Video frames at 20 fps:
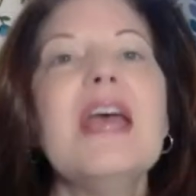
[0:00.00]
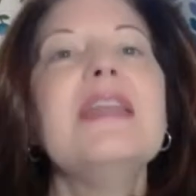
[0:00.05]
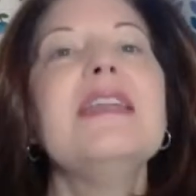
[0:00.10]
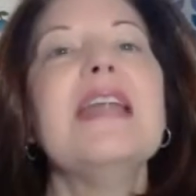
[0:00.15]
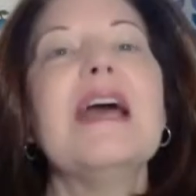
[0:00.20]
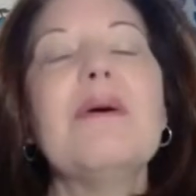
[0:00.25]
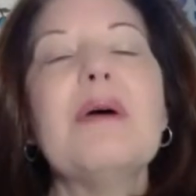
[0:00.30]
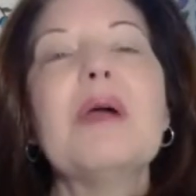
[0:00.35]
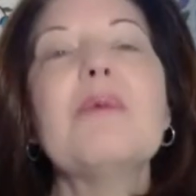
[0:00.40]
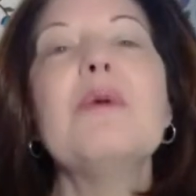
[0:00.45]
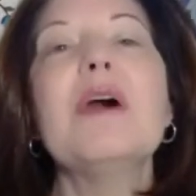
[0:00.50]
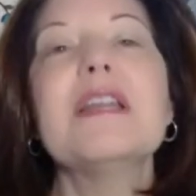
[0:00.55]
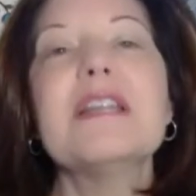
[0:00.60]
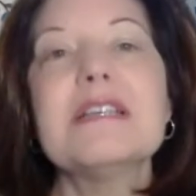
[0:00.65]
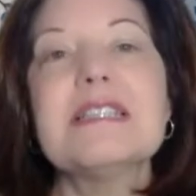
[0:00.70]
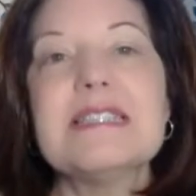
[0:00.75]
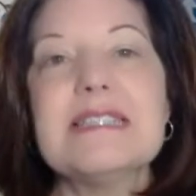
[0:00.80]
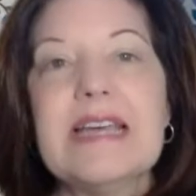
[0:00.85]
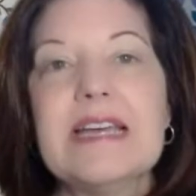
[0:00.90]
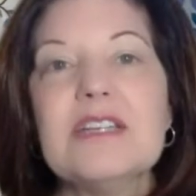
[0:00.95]
Now I want to
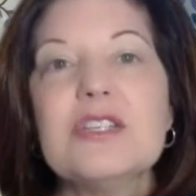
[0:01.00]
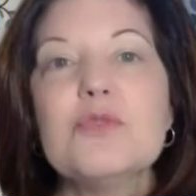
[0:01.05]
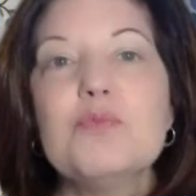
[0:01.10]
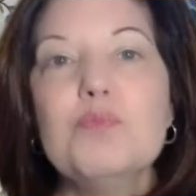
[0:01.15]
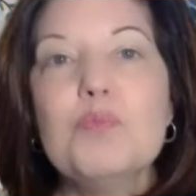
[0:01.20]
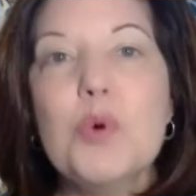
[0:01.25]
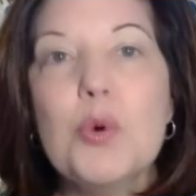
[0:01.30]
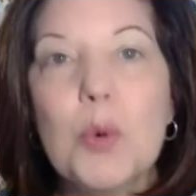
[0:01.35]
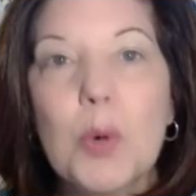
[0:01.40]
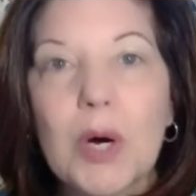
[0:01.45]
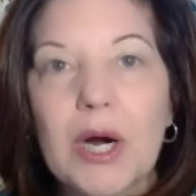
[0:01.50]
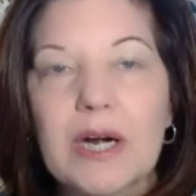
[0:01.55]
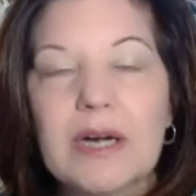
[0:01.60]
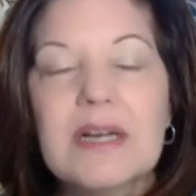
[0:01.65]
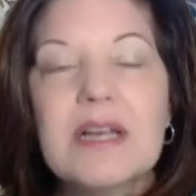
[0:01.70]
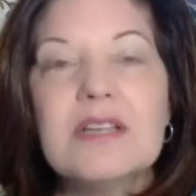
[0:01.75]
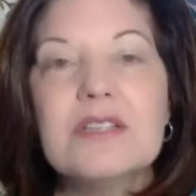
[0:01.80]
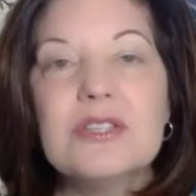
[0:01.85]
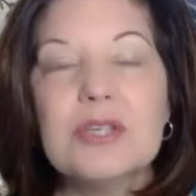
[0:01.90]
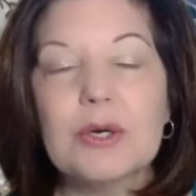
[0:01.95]
send more.
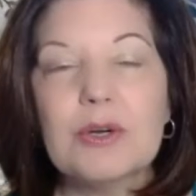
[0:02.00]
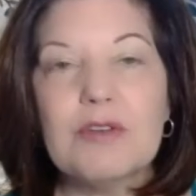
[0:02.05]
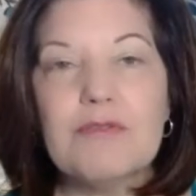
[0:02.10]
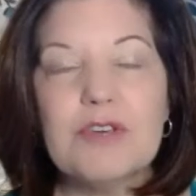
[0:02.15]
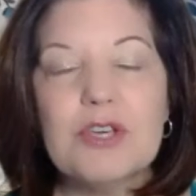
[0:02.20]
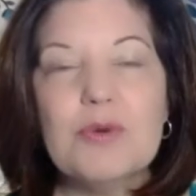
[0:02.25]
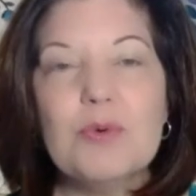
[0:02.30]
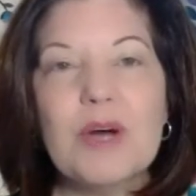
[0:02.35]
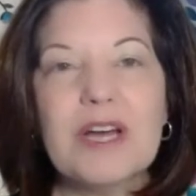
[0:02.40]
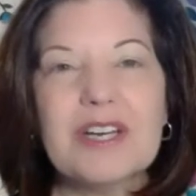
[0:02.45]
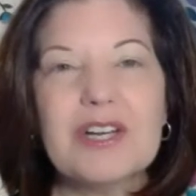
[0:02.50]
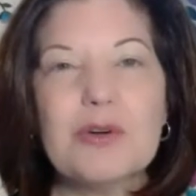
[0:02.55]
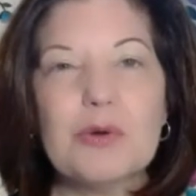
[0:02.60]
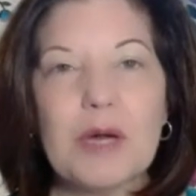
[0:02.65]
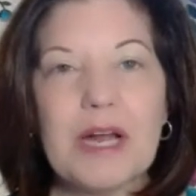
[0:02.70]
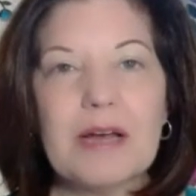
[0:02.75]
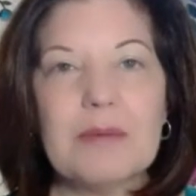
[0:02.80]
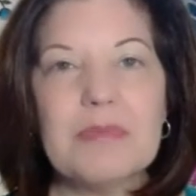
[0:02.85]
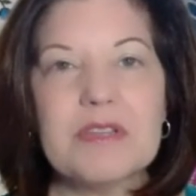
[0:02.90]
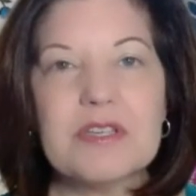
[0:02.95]
So if you want to
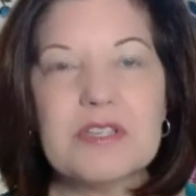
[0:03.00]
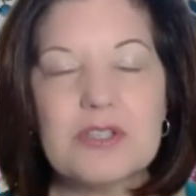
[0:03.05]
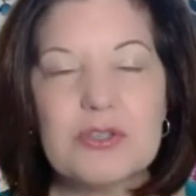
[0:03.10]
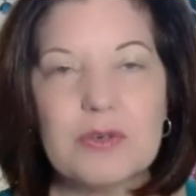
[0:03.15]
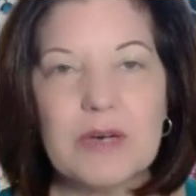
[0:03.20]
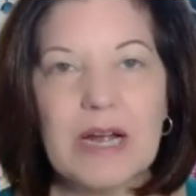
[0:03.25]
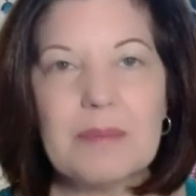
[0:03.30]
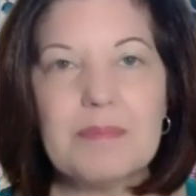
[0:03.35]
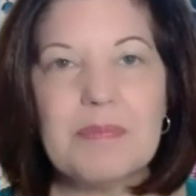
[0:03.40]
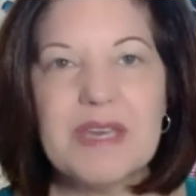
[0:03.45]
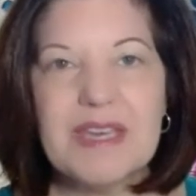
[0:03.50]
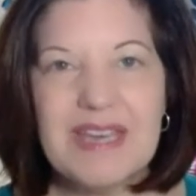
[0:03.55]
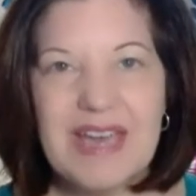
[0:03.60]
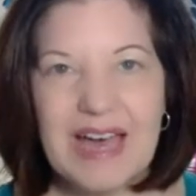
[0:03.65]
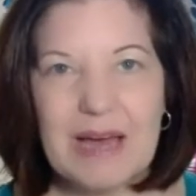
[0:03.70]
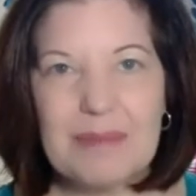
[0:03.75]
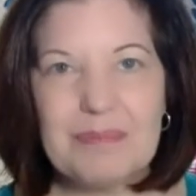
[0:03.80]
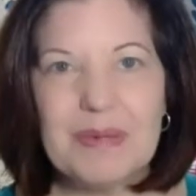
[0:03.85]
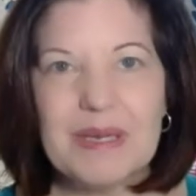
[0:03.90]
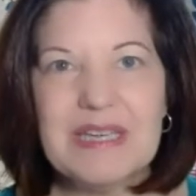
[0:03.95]
grab the Scrappy
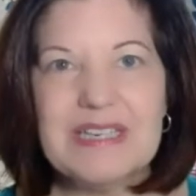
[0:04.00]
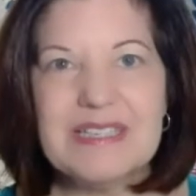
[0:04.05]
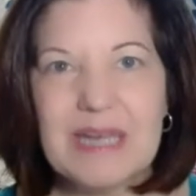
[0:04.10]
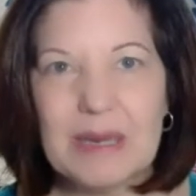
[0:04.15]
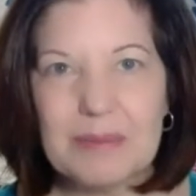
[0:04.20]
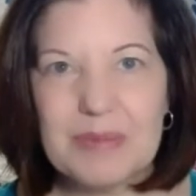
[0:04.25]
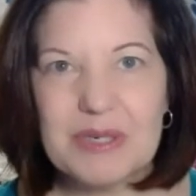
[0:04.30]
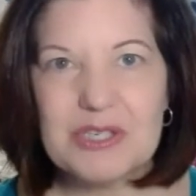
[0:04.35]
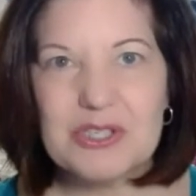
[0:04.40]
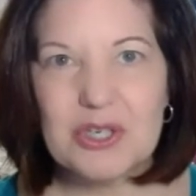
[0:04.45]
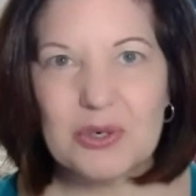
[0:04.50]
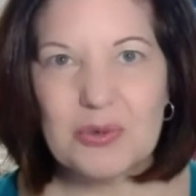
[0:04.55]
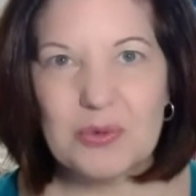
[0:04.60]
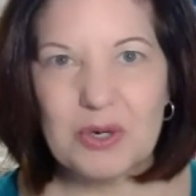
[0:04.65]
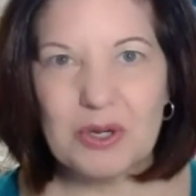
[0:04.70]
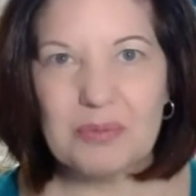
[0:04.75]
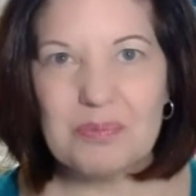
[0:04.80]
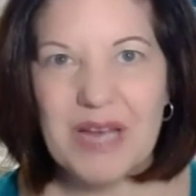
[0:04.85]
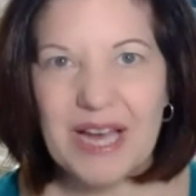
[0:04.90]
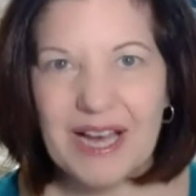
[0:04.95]
Happy temperature
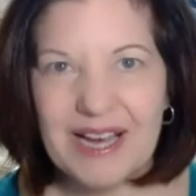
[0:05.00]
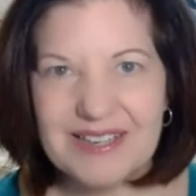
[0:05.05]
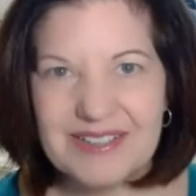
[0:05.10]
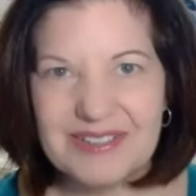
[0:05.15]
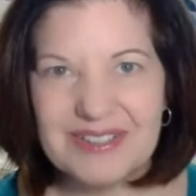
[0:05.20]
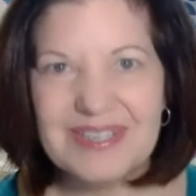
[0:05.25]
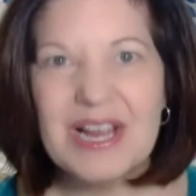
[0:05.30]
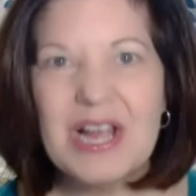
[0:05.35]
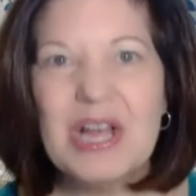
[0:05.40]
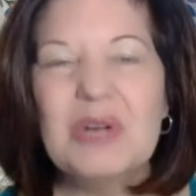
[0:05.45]
quilt pattern,